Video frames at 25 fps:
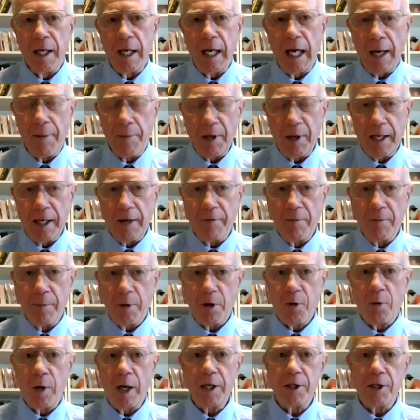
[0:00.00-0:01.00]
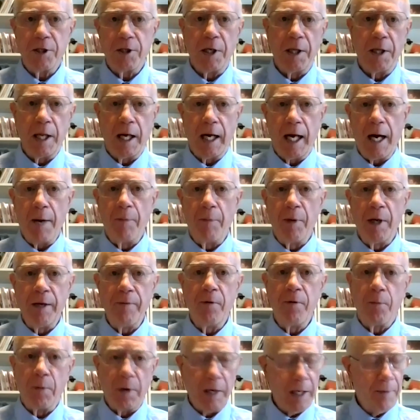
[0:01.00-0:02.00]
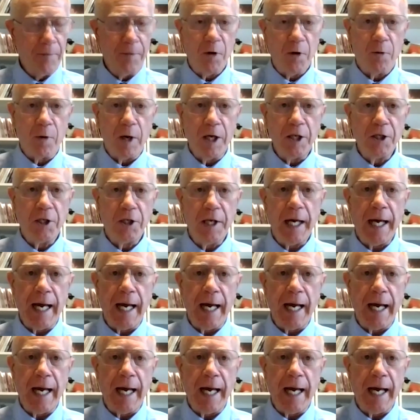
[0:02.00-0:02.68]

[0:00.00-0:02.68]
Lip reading: And we give them a question. The non-believer, we give them the question